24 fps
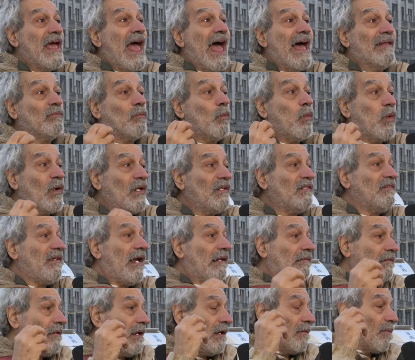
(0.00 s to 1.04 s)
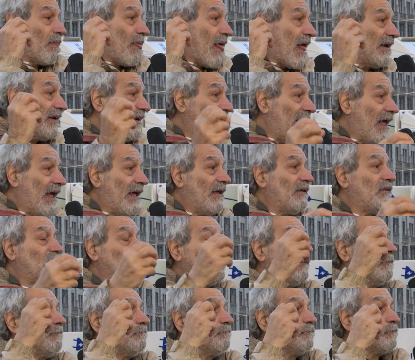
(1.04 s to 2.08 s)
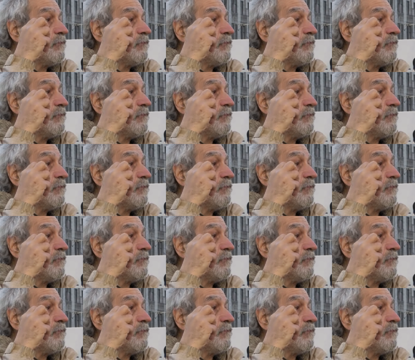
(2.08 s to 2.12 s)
And what has that done? That has